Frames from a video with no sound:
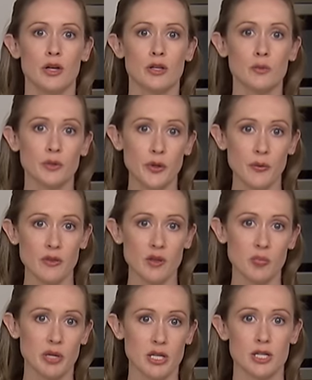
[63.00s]
You will know that the
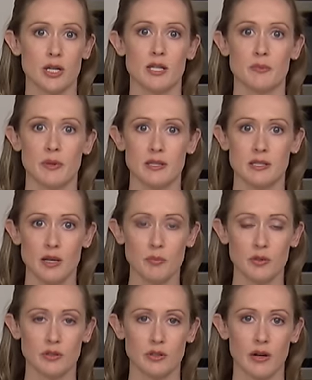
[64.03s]
pitcher has been
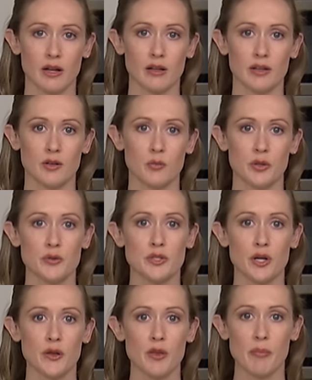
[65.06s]
assembled correctly when you
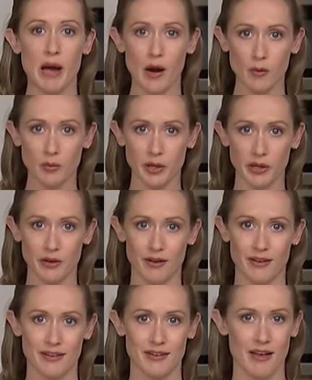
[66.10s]
turn the power button
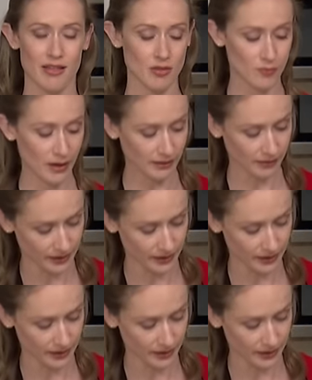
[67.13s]
on and the red